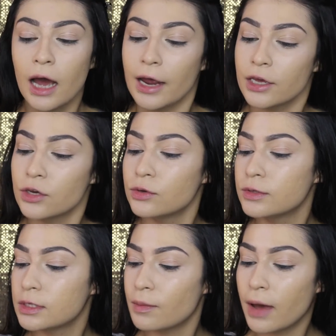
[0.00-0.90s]
I
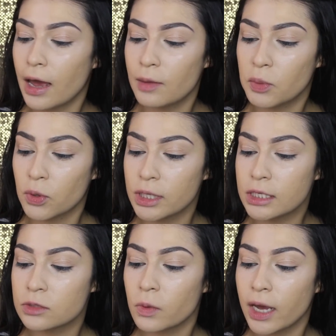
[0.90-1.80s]
used my Born
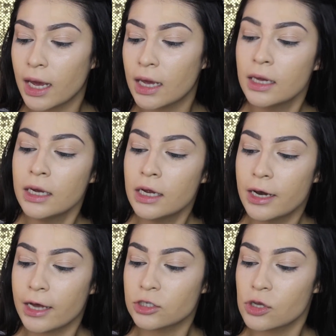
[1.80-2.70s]
This Way
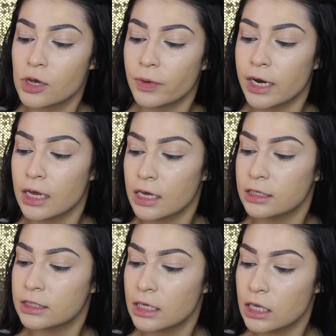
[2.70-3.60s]
Naturally Radiant
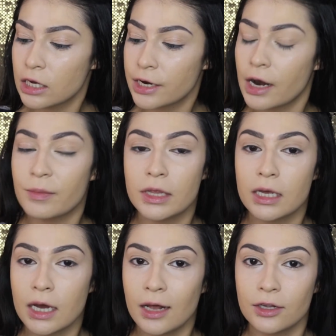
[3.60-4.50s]
Concealer. I'm in
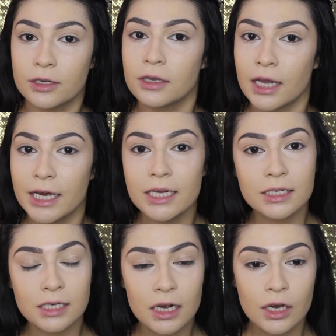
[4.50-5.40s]
the color Light.